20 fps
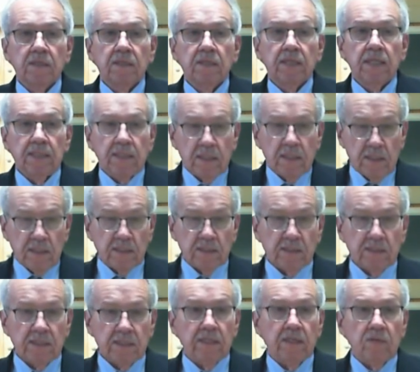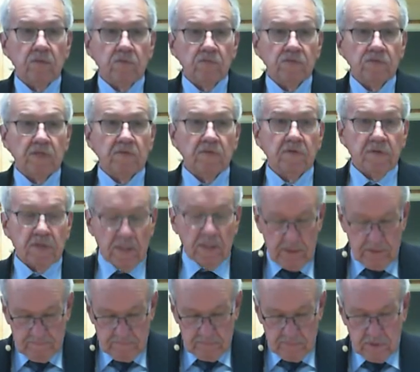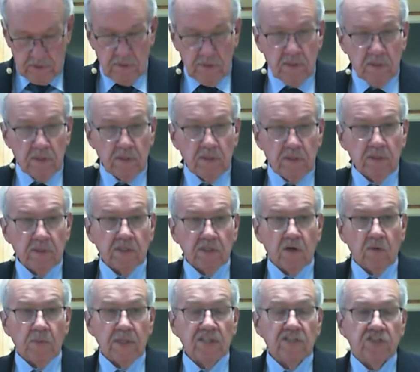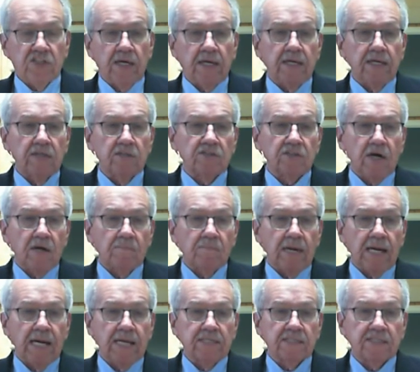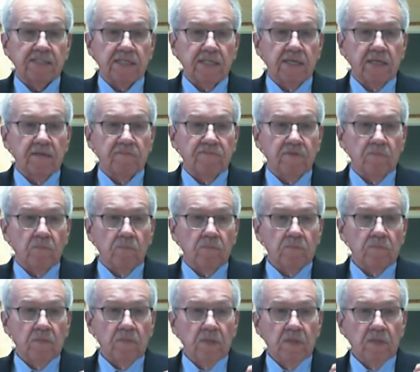He does. He owns everything. So we change our mindset from